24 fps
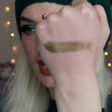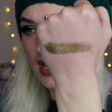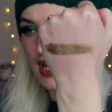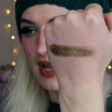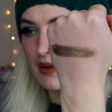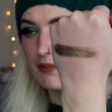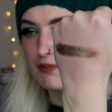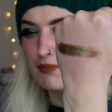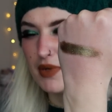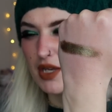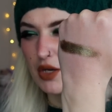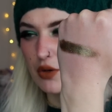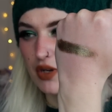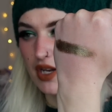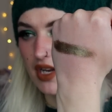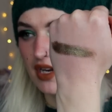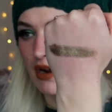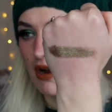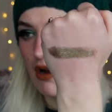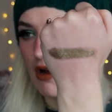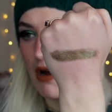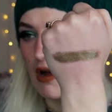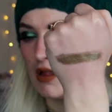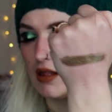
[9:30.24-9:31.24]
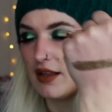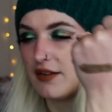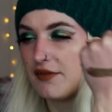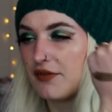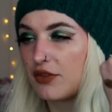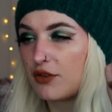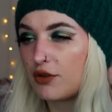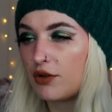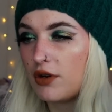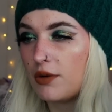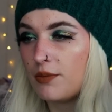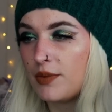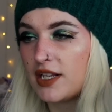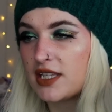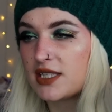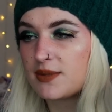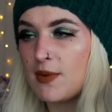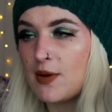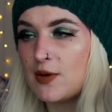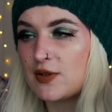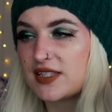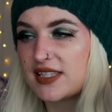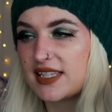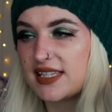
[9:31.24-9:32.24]
a muted olive through it, but it's
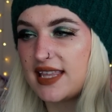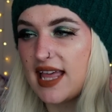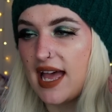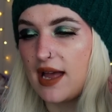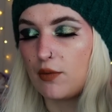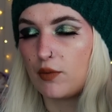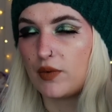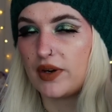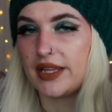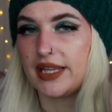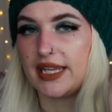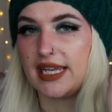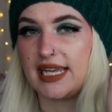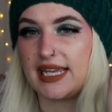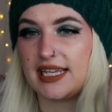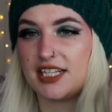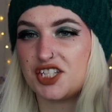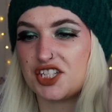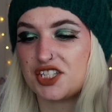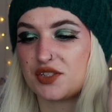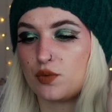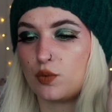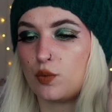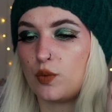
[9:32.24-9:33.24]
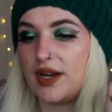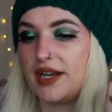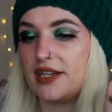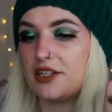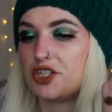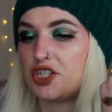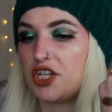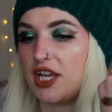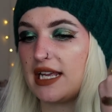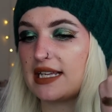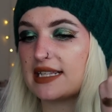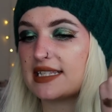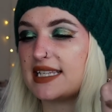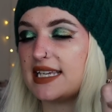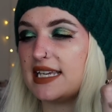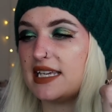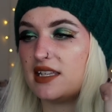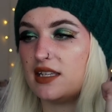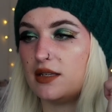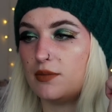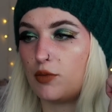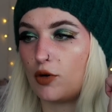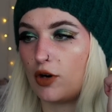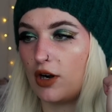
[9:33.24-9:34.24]
mostly that really just rich
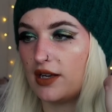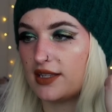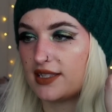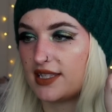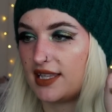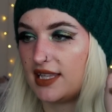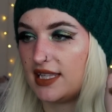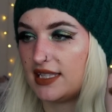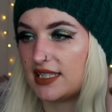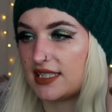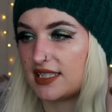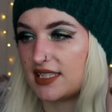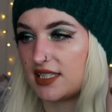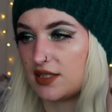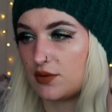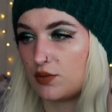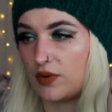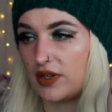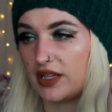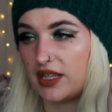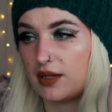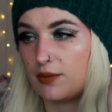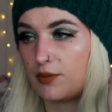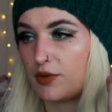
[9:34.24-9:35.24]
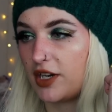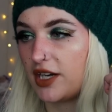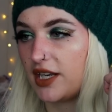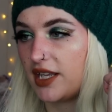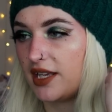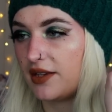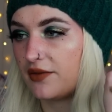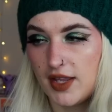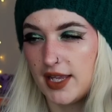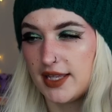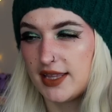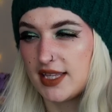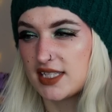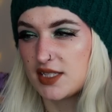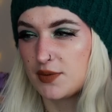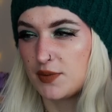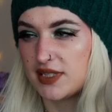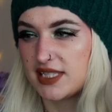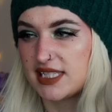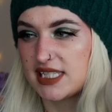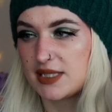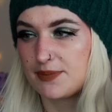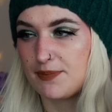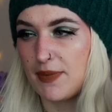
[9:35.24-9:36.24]
antique bronze. I think this is really pretty. I feel like this
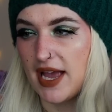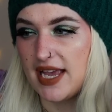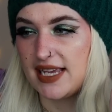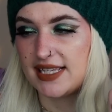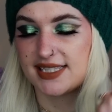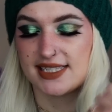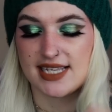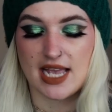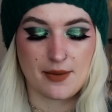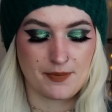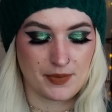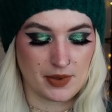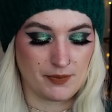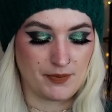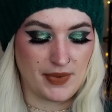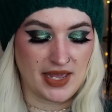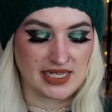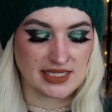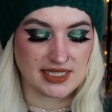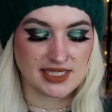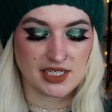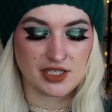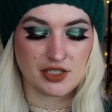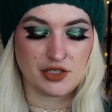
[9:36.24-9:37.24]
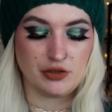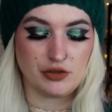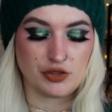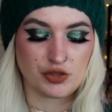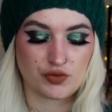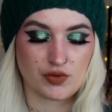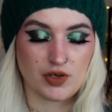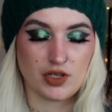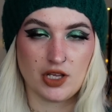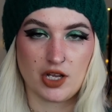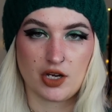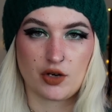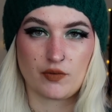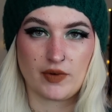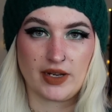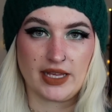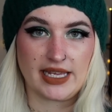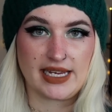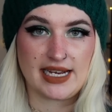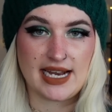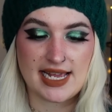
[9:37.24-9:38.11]
would spice up a basic neutral look really